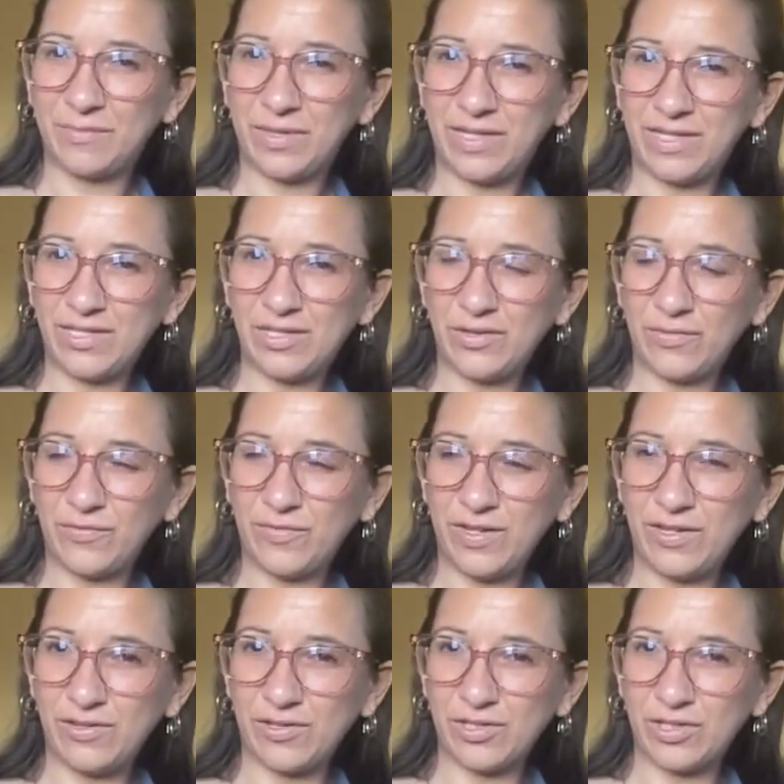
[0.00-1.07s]
because your
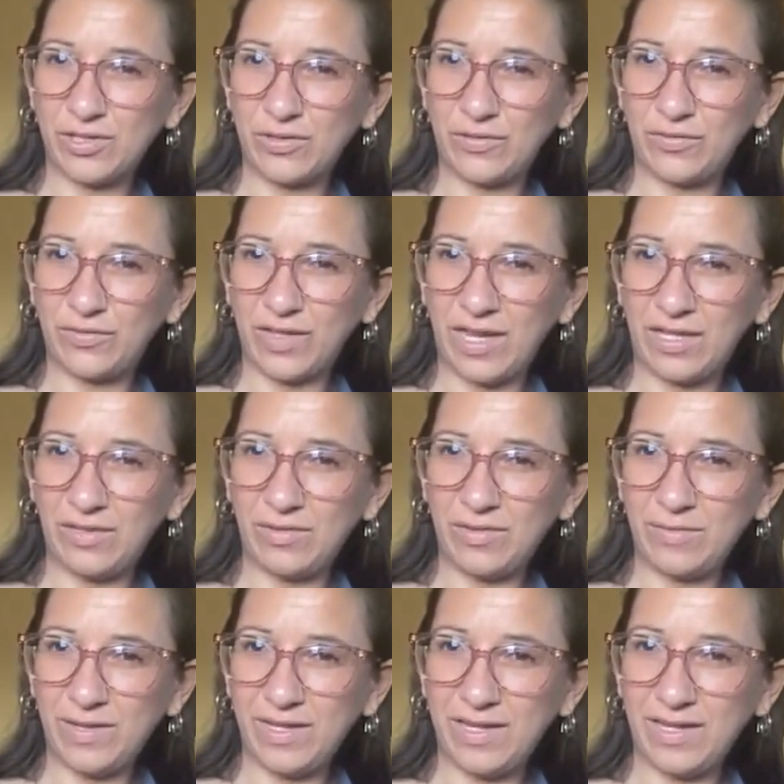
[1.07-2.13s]
finger is too flat,
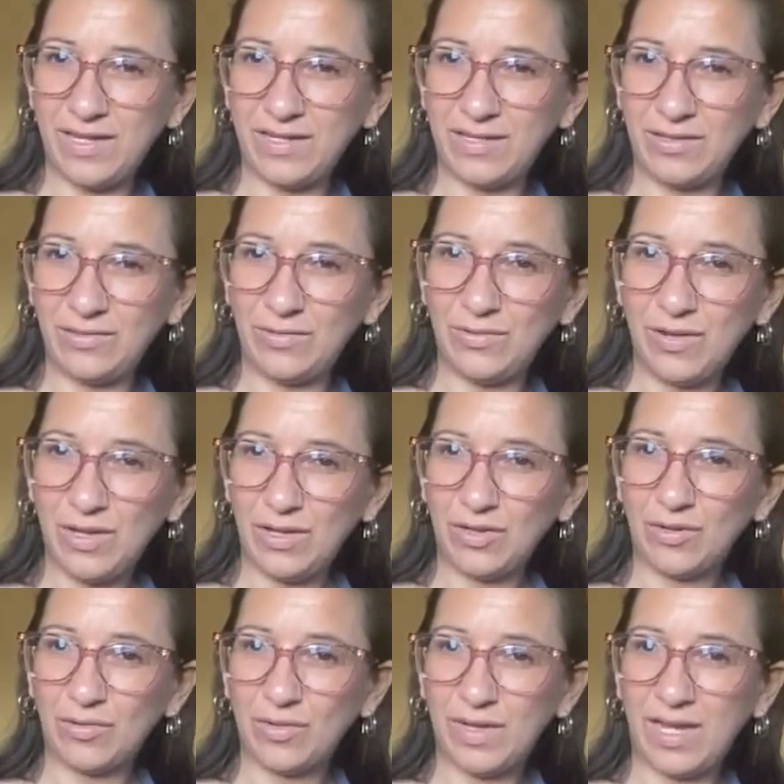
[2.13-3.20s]
you need to
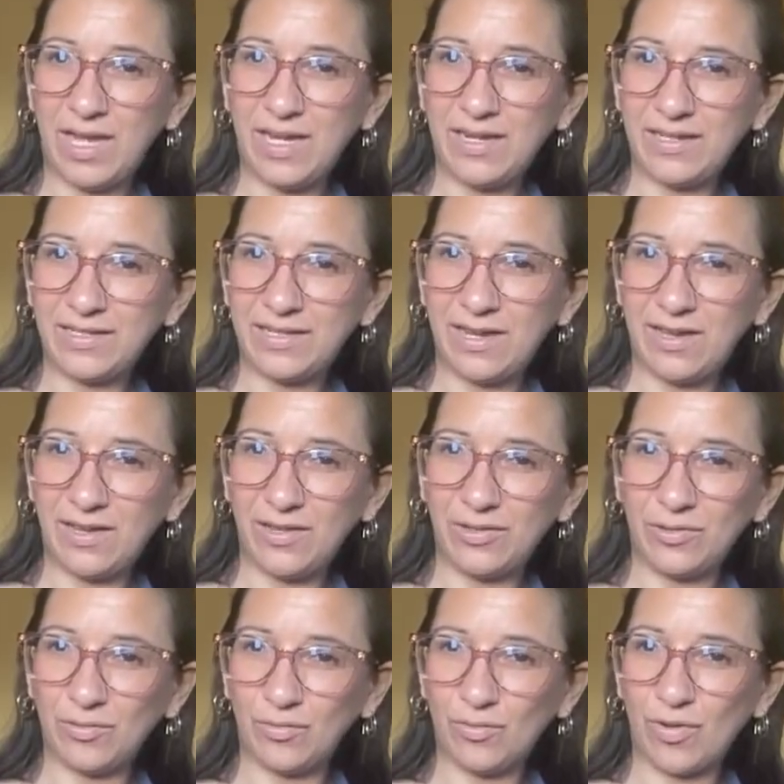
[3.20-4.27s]
create a
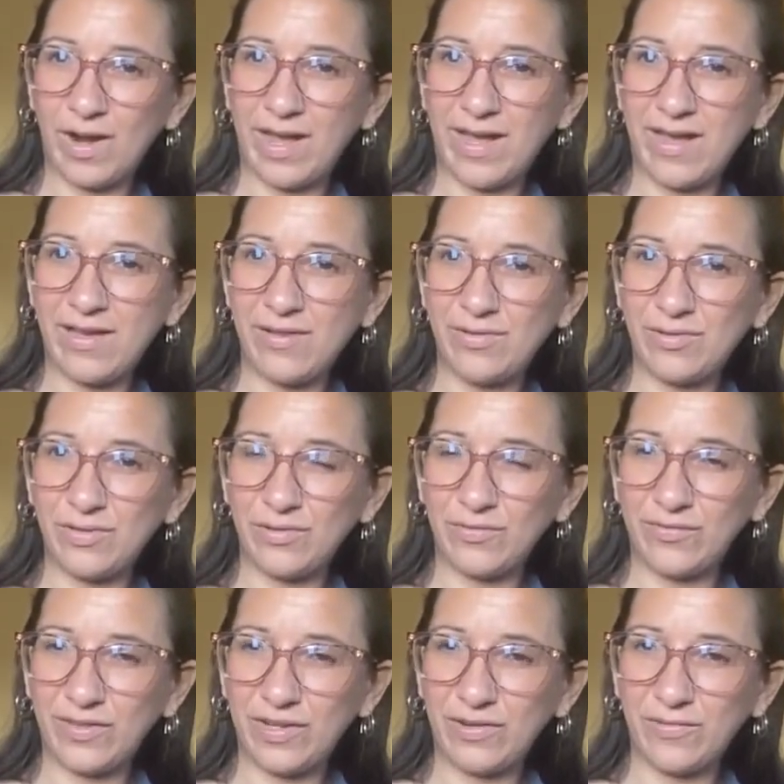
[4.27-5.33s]
tunnel round your
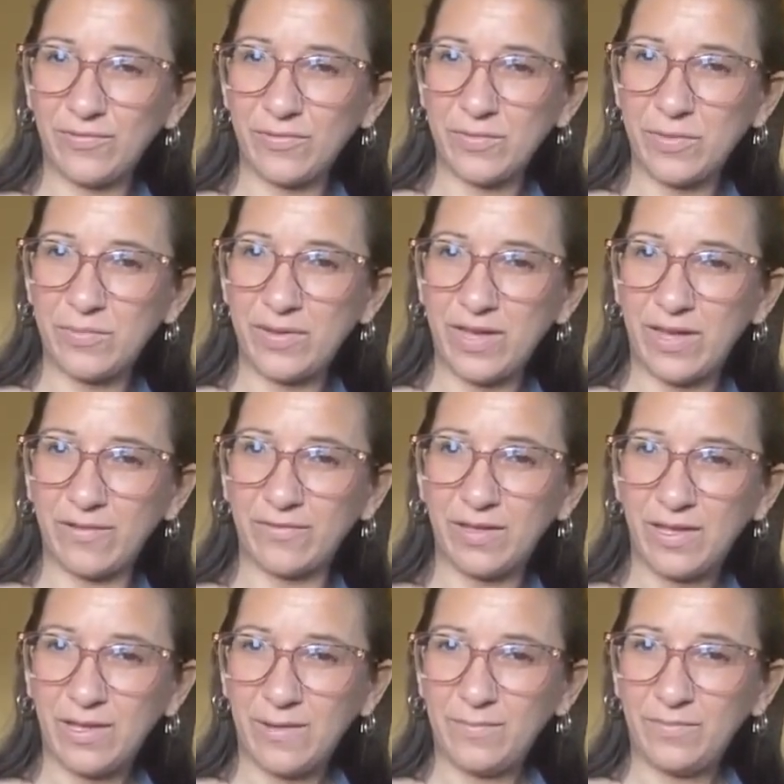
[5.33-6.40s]
finger from above.
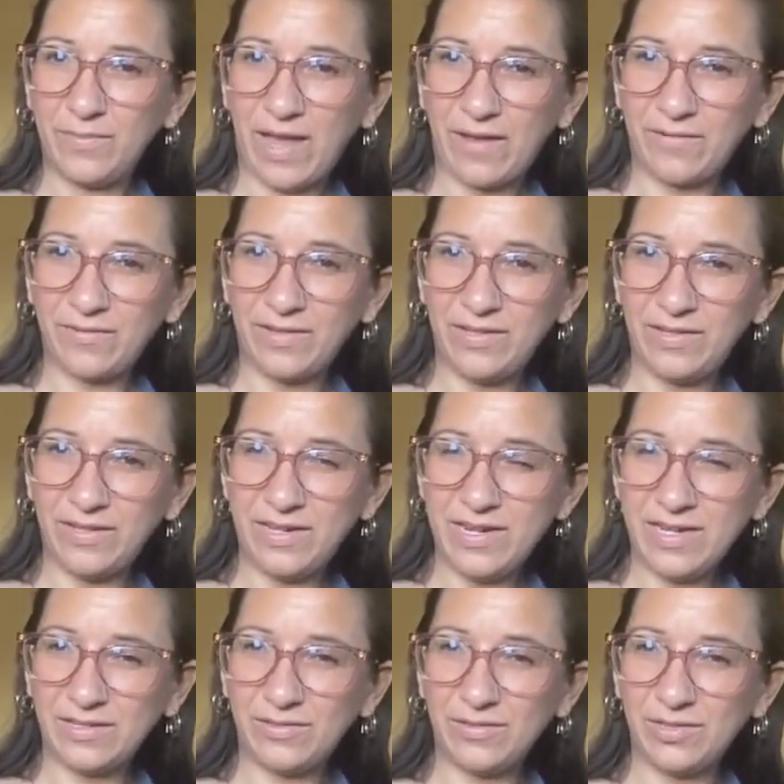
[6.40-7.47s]
That the
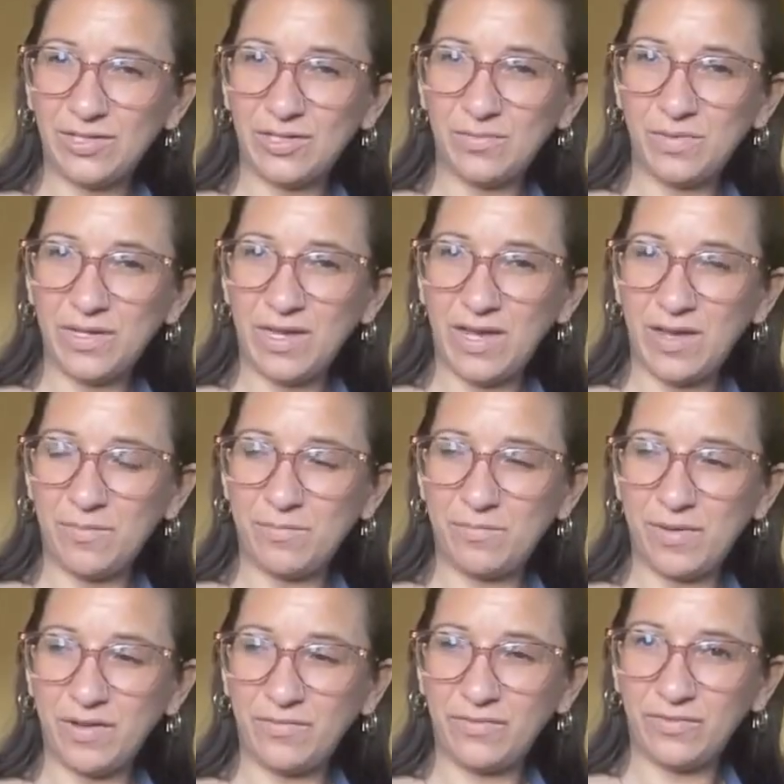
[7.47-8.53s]
knuckles should be
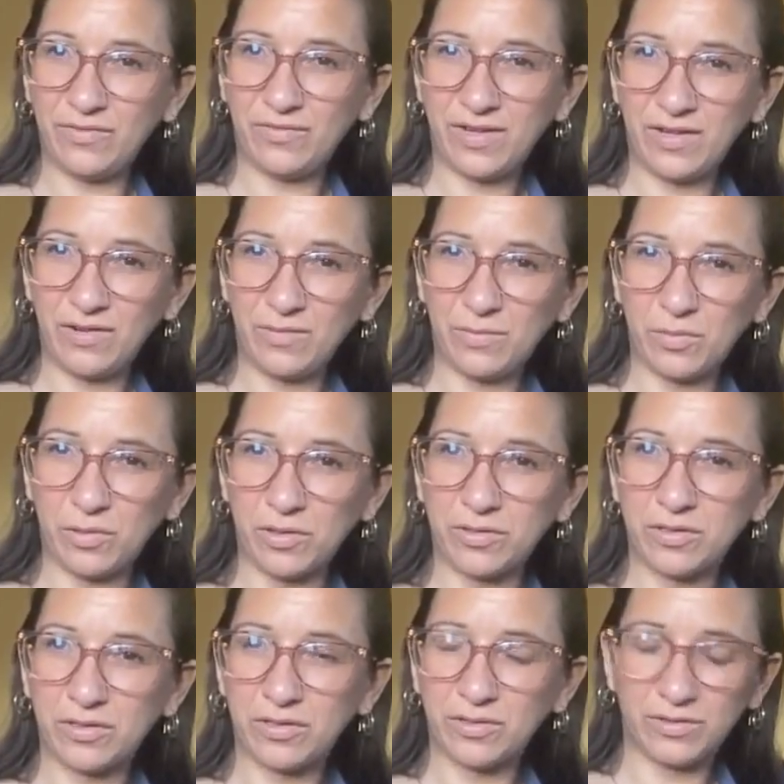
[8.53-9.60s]
above the
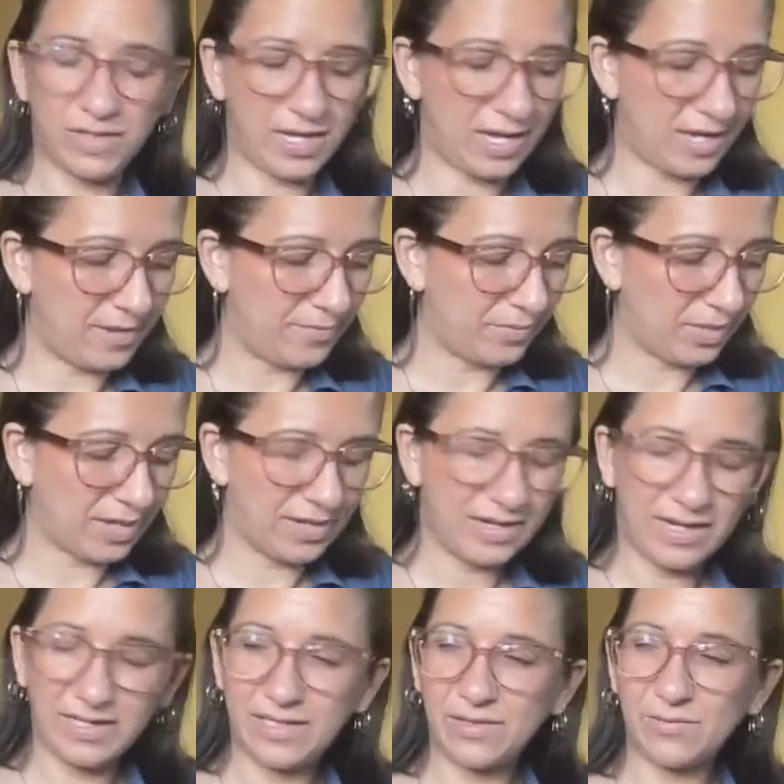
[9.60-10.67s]
fingerboard, okay?
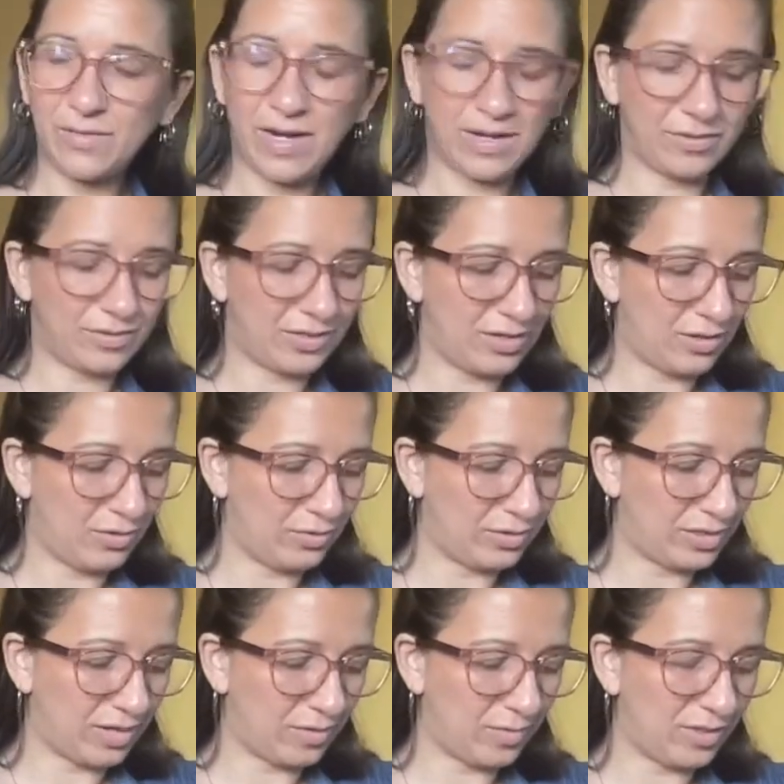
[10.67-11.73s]
Nice and round. So
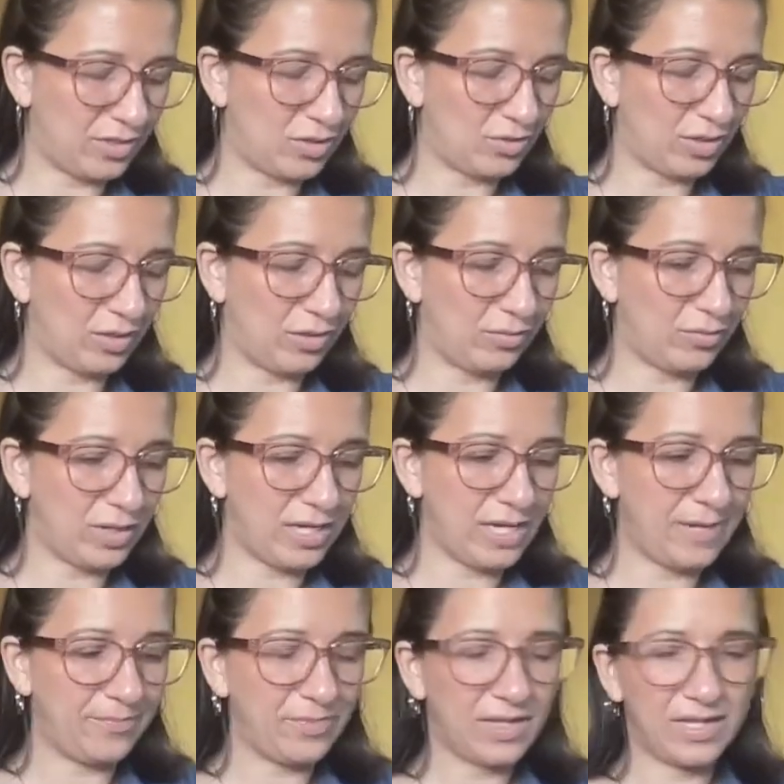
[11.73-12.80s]
it's got to be string 3,
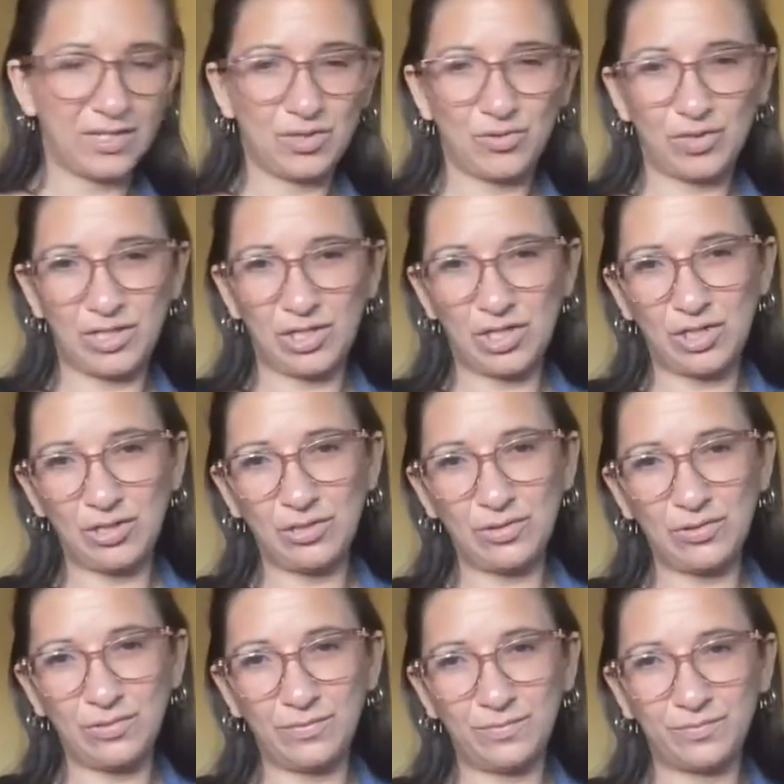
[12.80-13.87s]
string
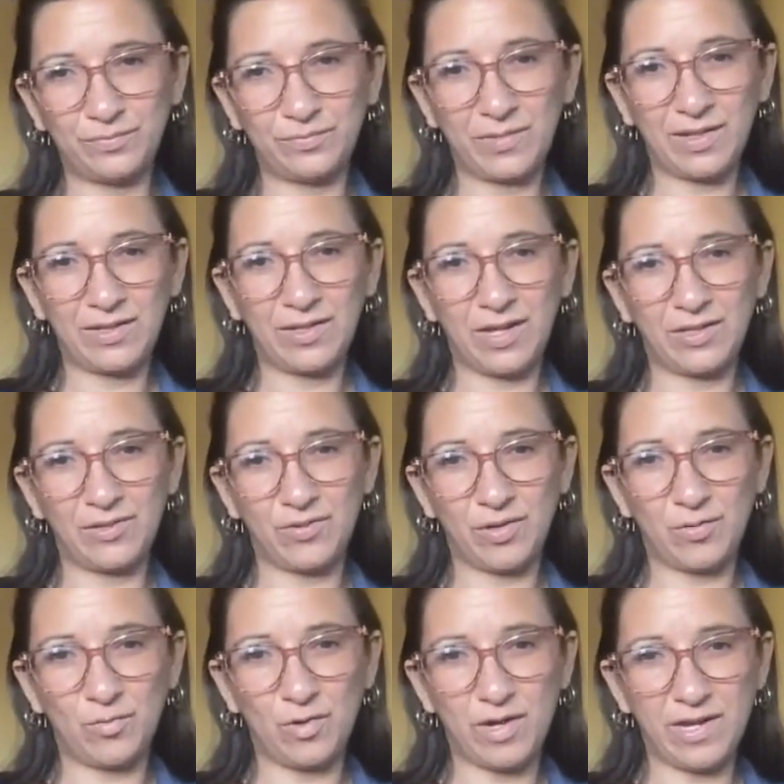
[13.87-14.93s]
2, and
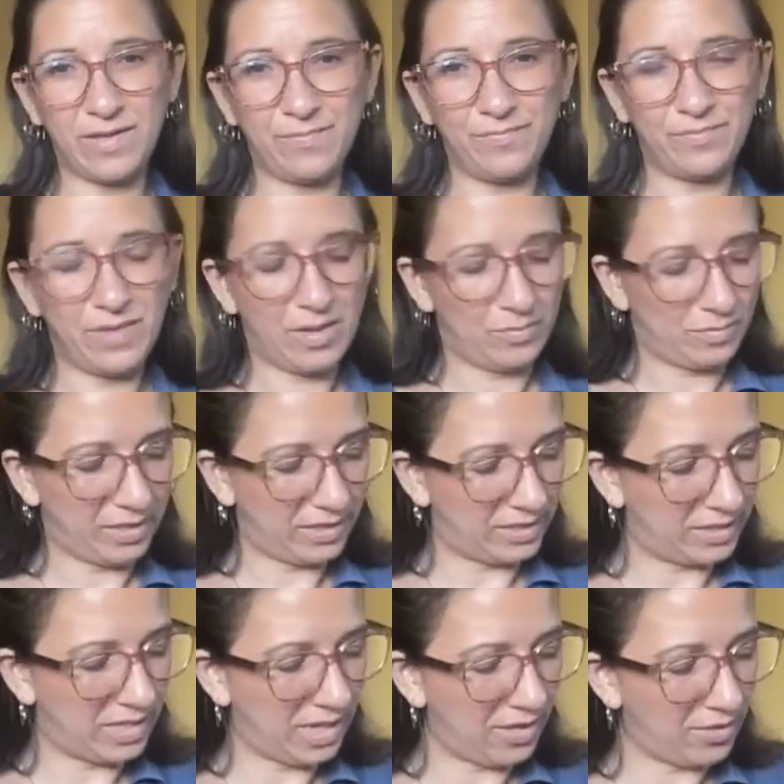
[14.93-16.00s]
string 1
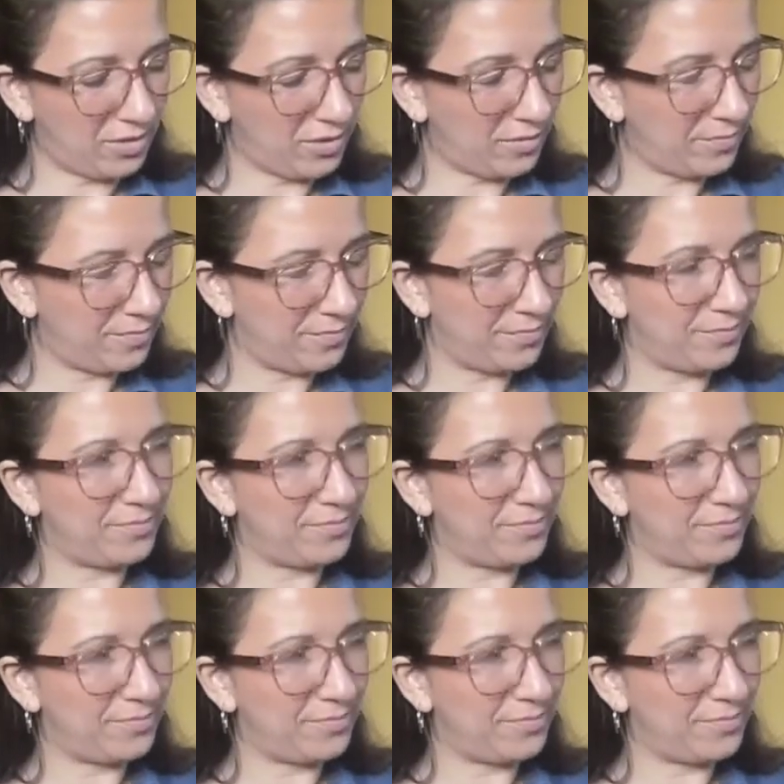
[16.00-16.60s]
played together.